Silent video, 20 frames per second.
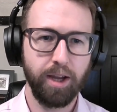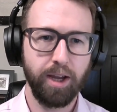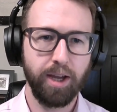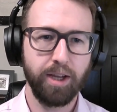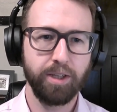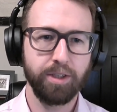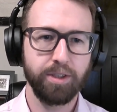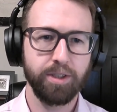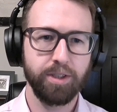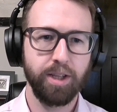
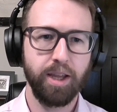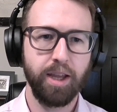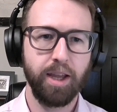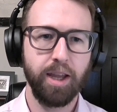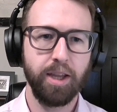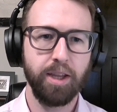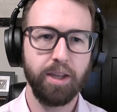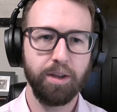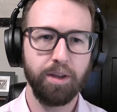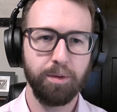as
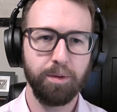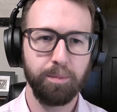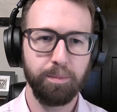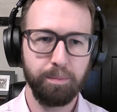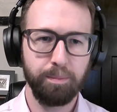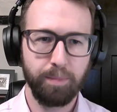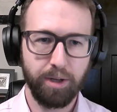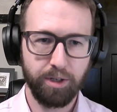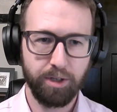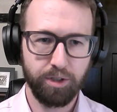a
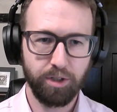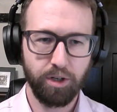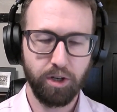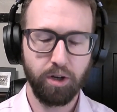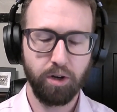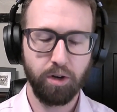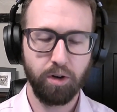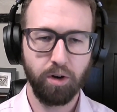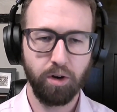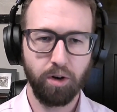
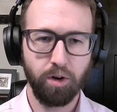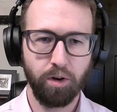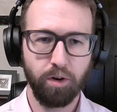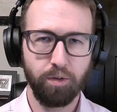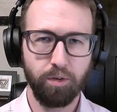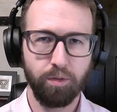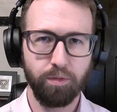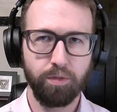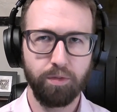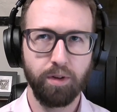measure
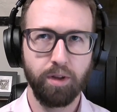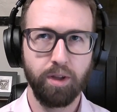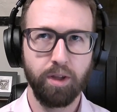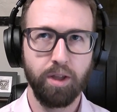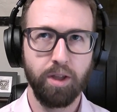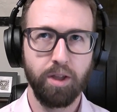of